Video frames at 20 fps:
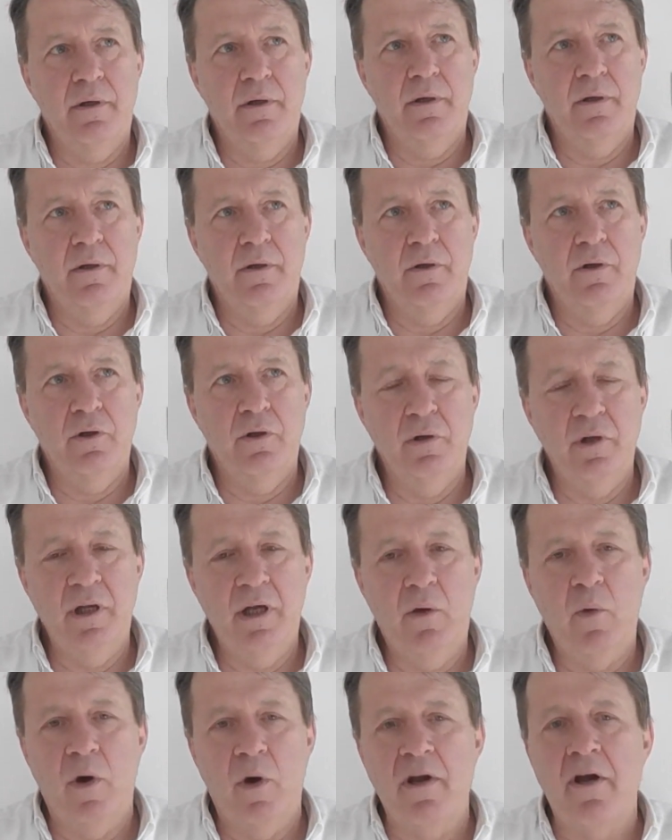
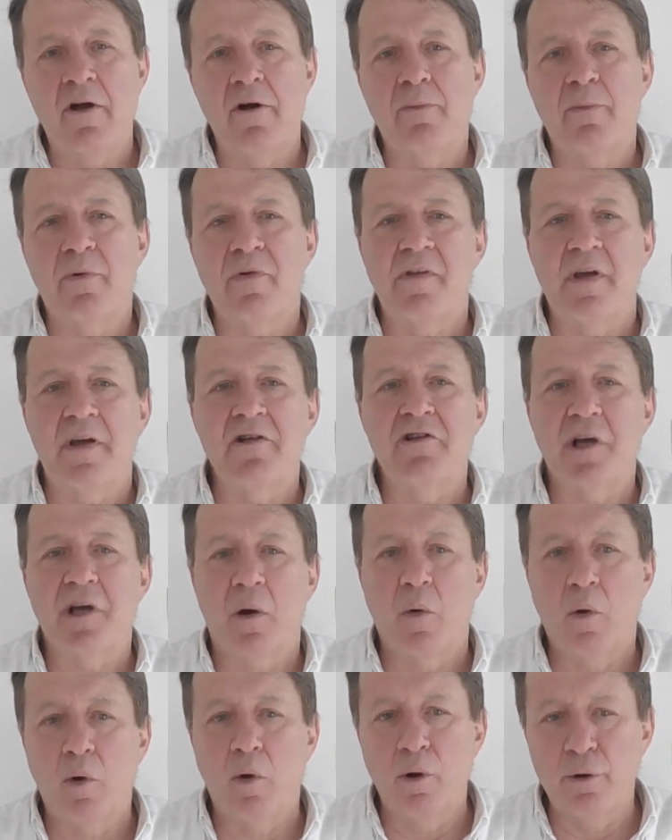unique 100%
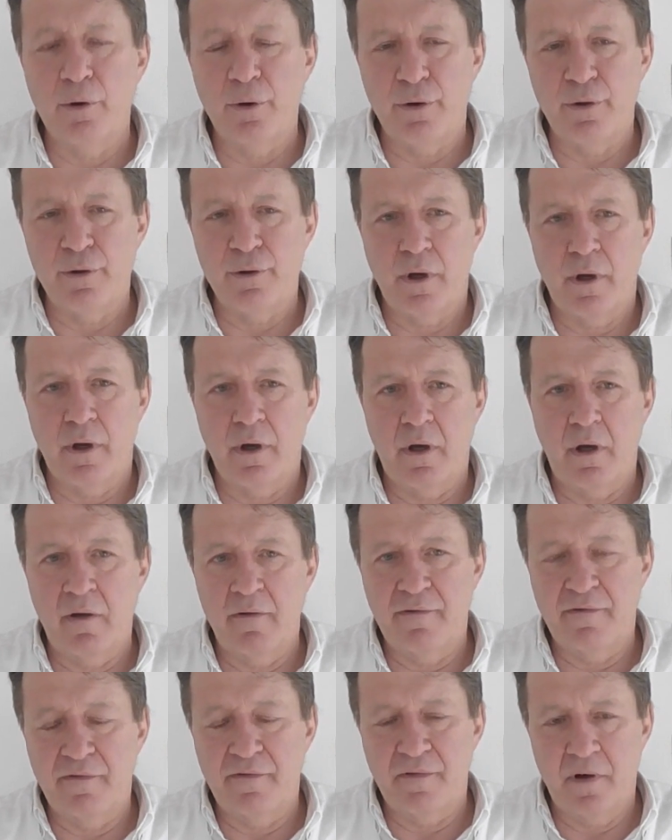shareholder
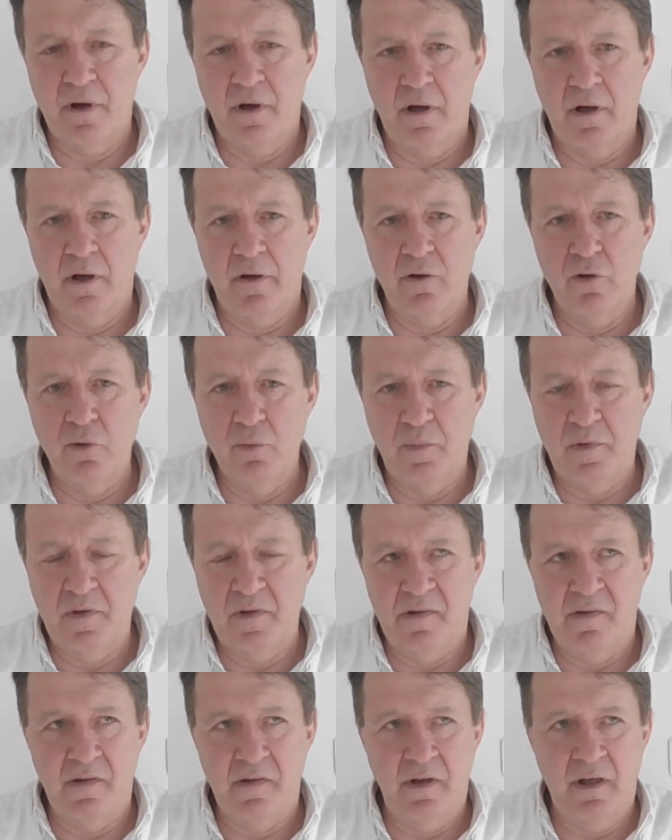of
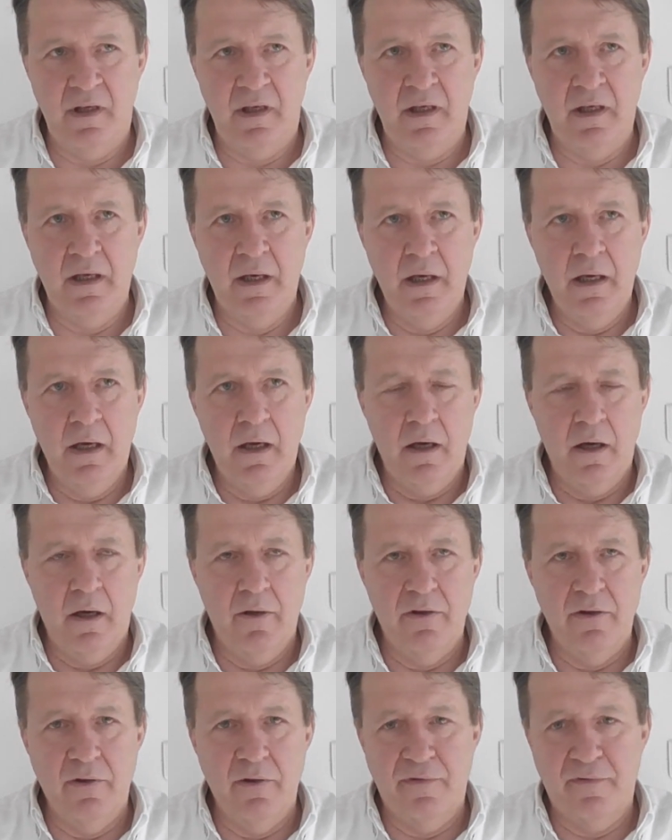UPC
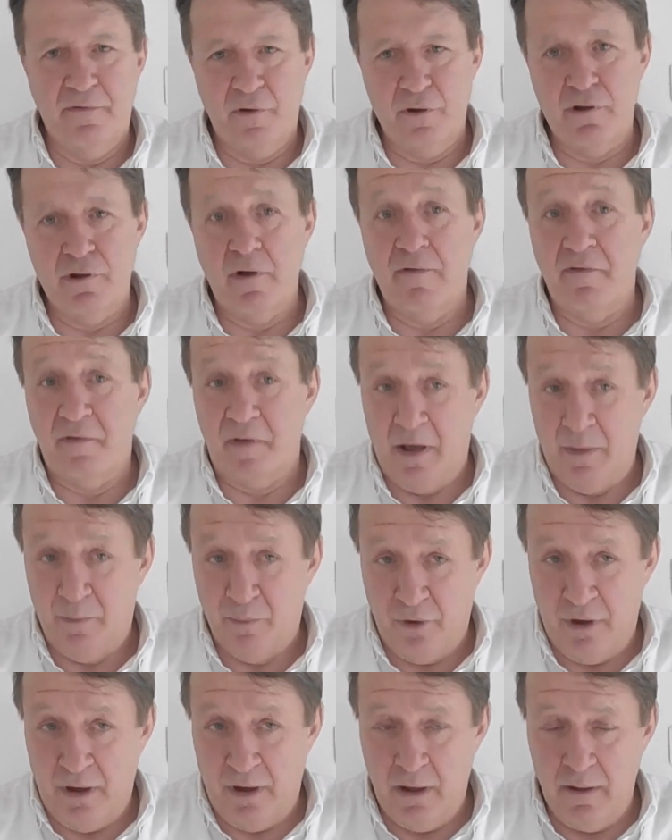on the 1st of
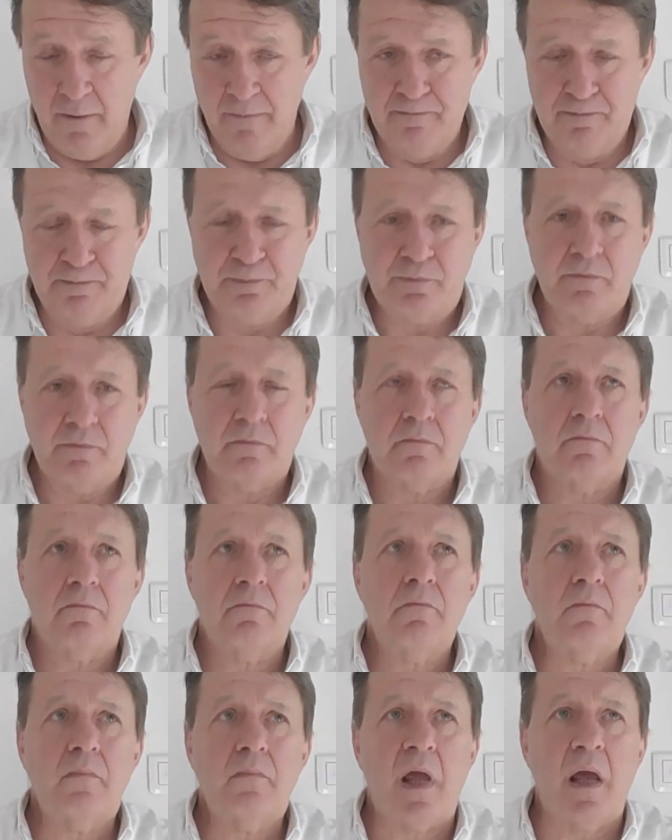April.
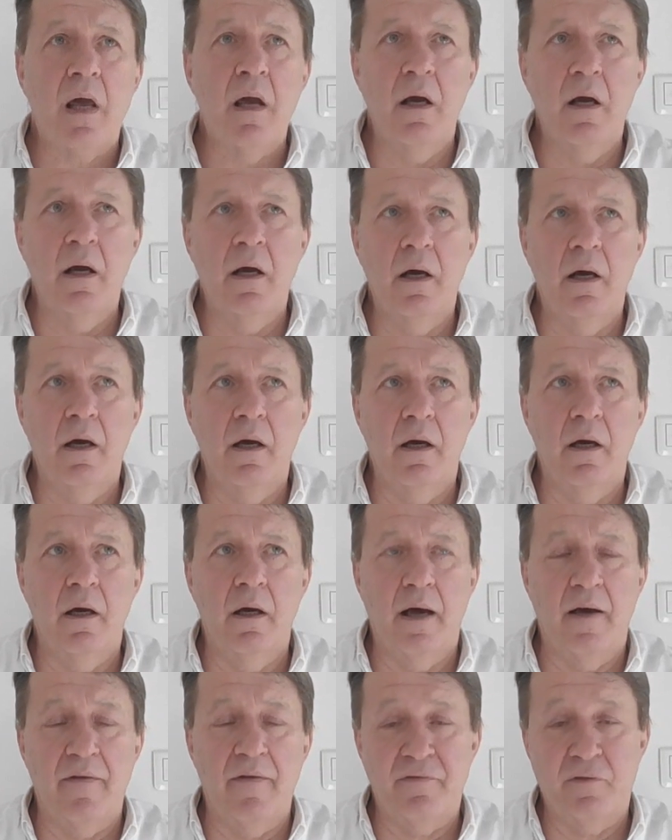
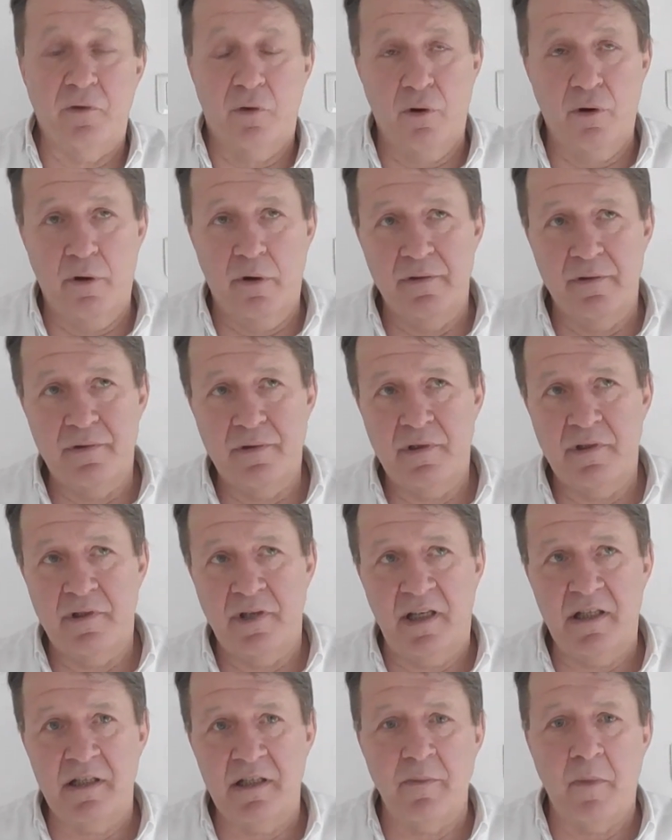After
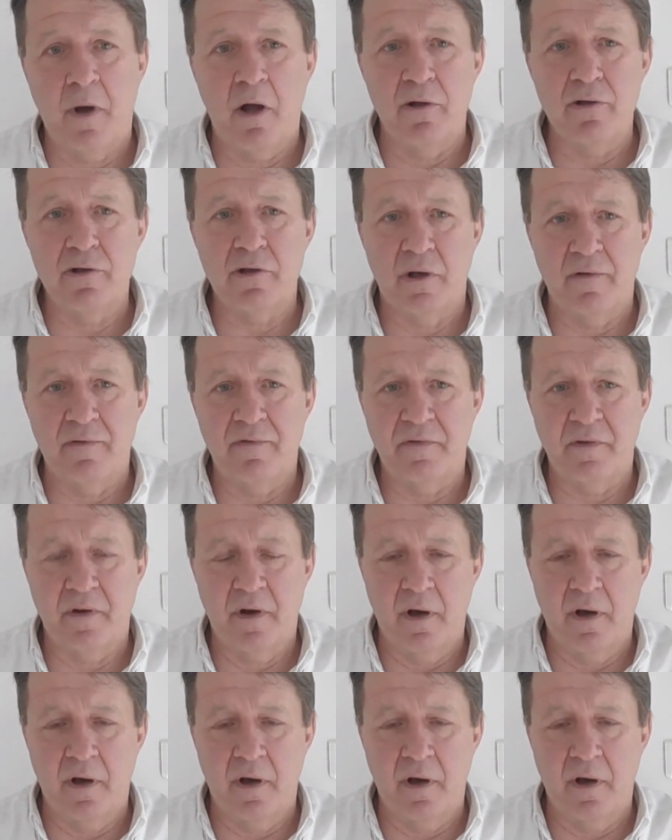6 months of